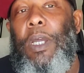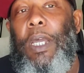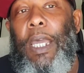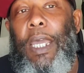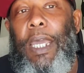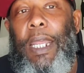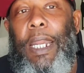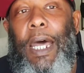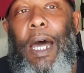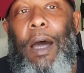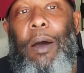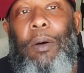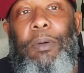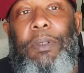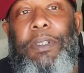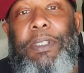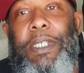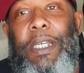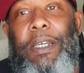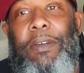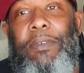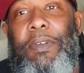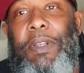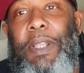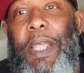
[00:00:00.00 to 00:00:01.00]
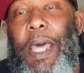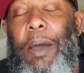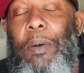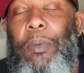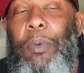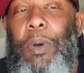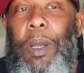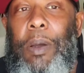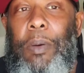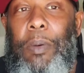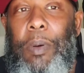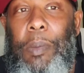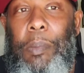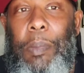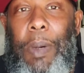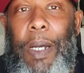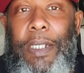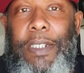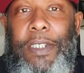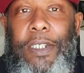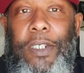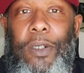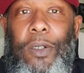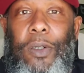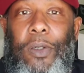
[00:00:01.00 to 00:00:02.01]
And I was even that way with my
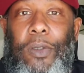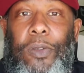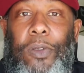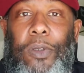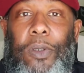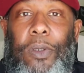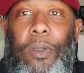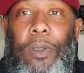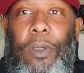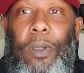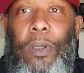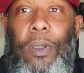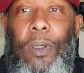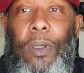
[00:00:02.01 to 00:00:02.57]
children.